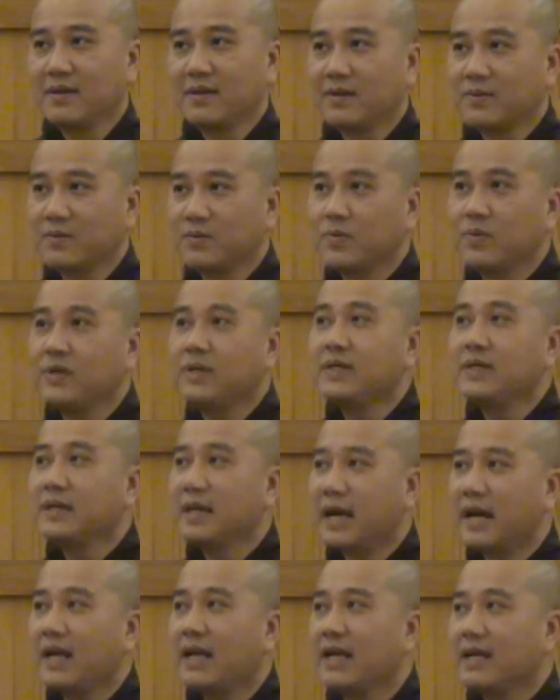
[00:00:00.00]
And
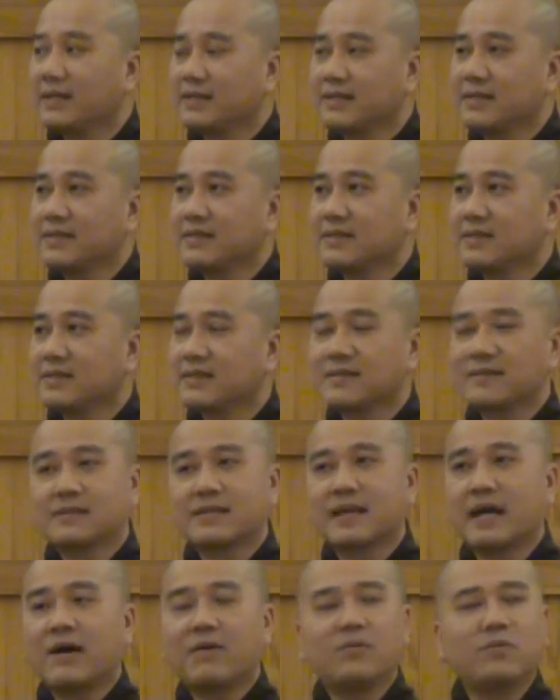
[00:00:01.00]
we are like this,
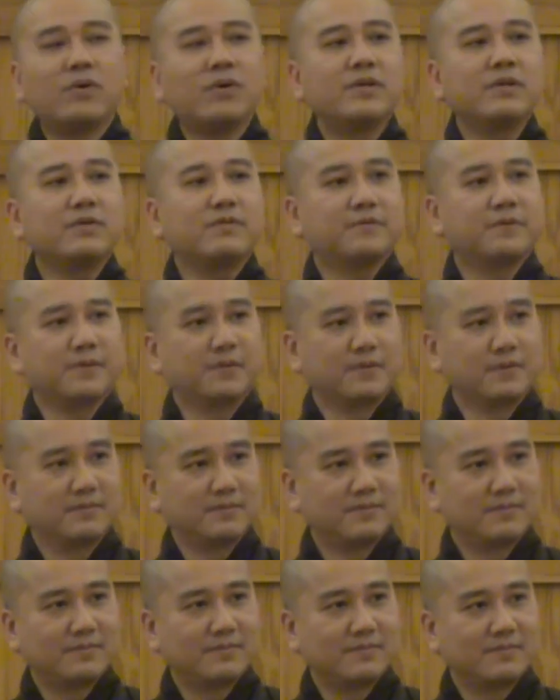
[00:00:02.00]
is how wonderful.
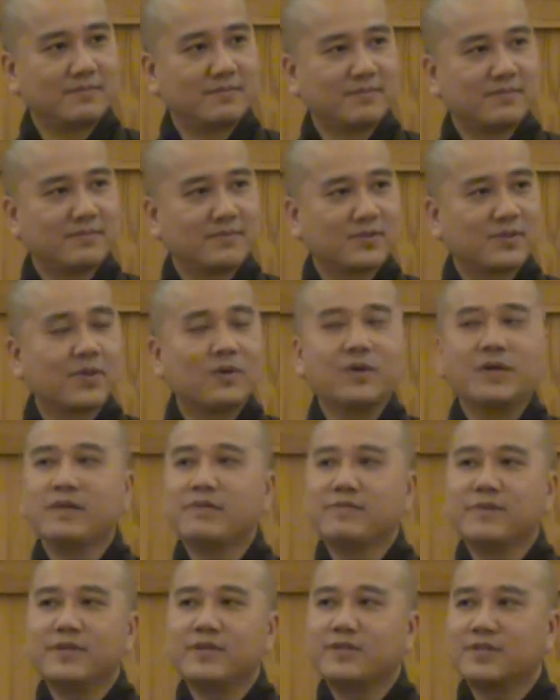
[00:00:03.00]
So
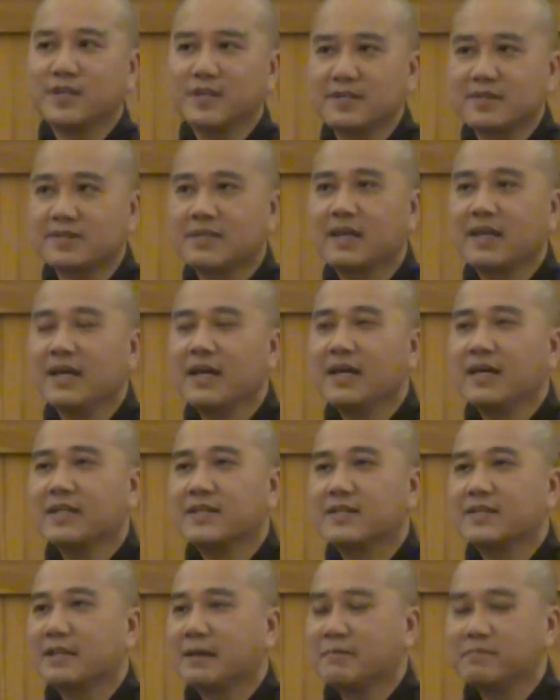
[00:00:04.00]
even just
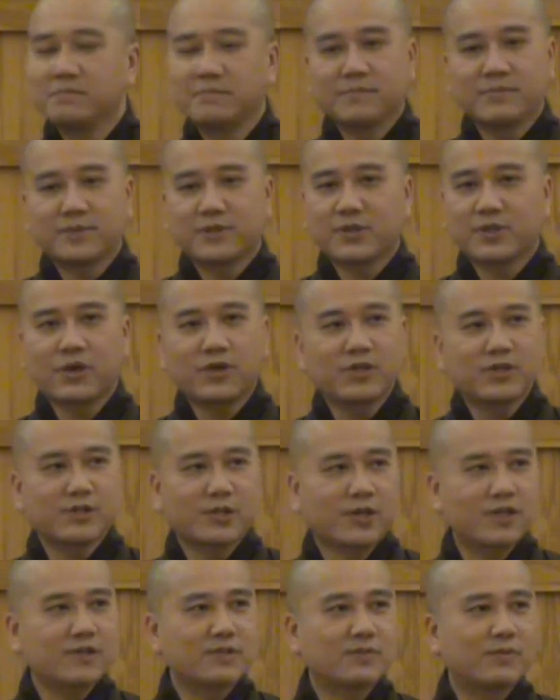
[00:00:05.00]
some soy
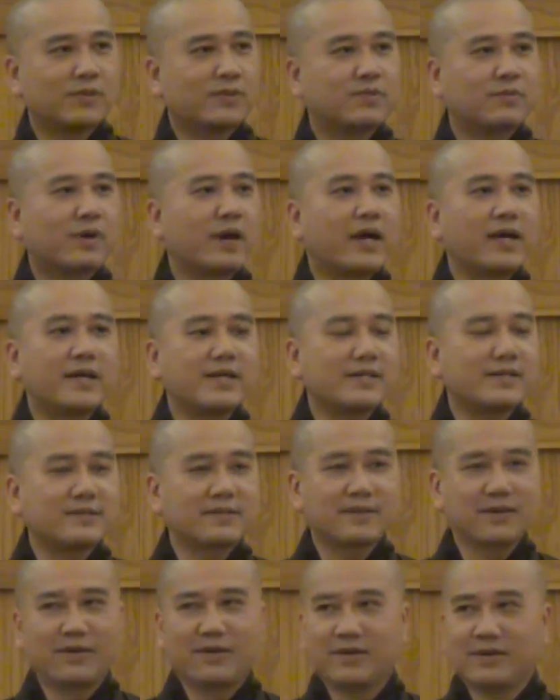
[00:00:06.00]
sauce with
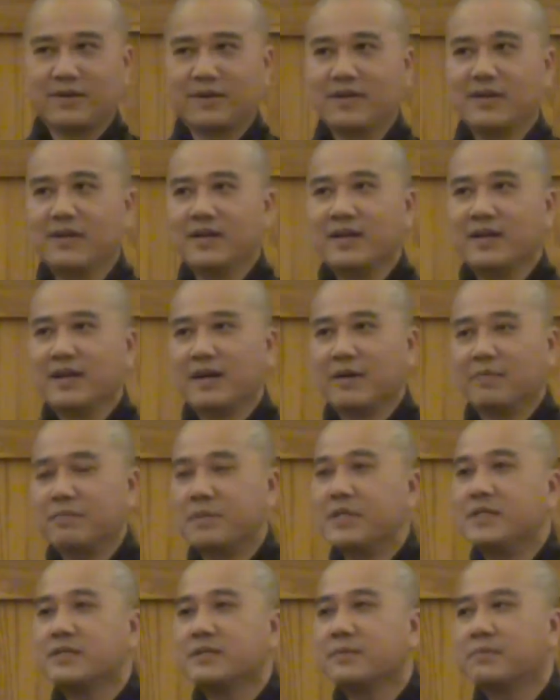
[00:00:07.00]
rice or a
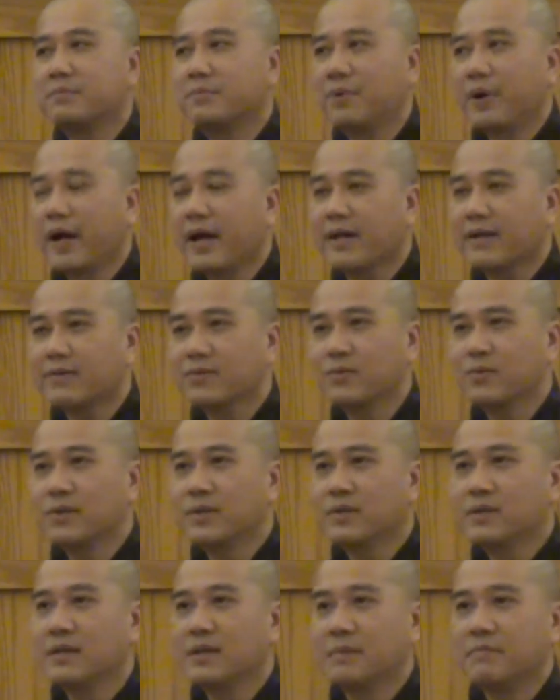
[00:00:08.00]
piece of bread
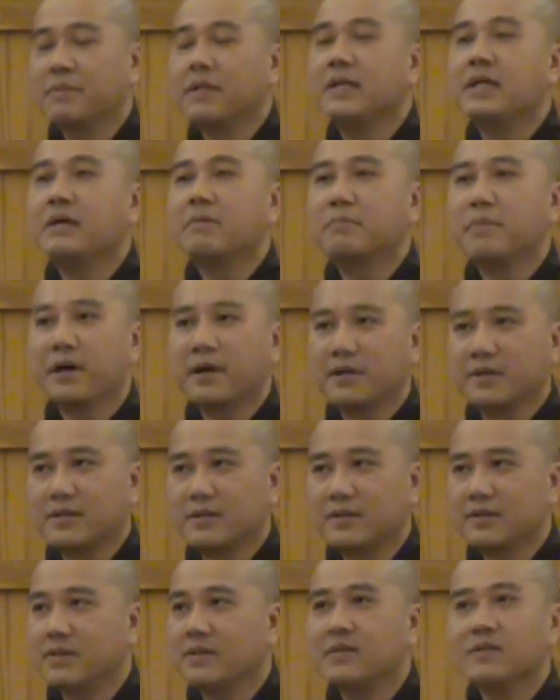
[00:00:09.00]
with peanut
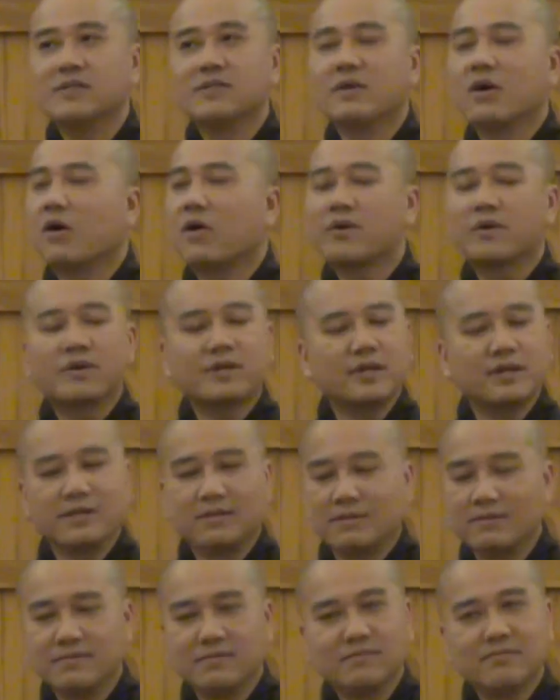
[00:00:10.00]
butter is
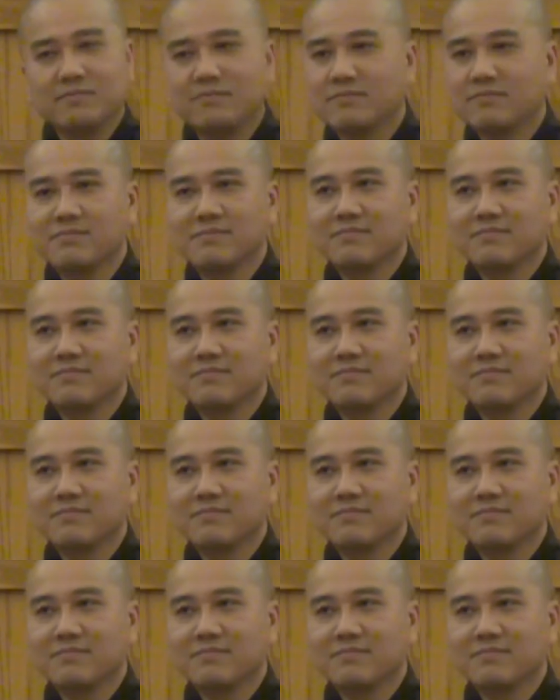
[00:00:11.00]
already